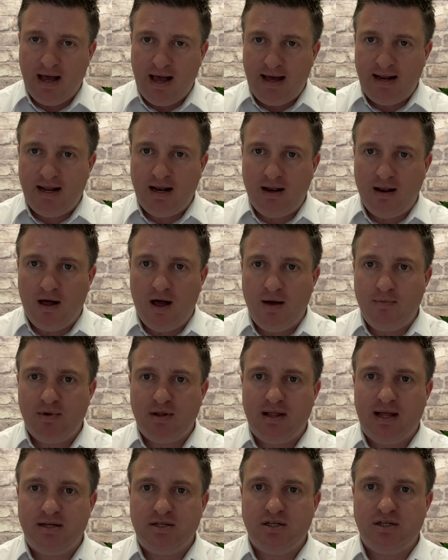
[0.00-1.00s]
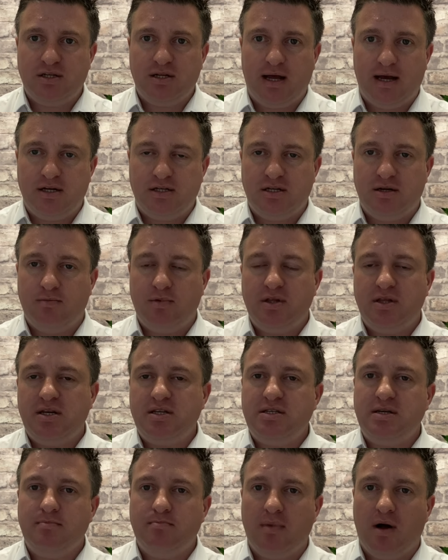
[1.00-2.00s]
and in line with legislation. And with
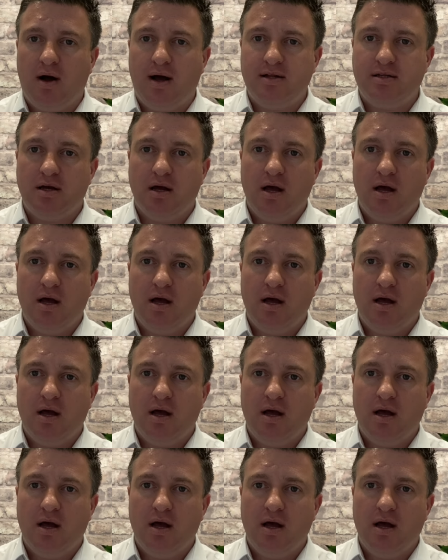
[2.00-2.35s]
this in mind,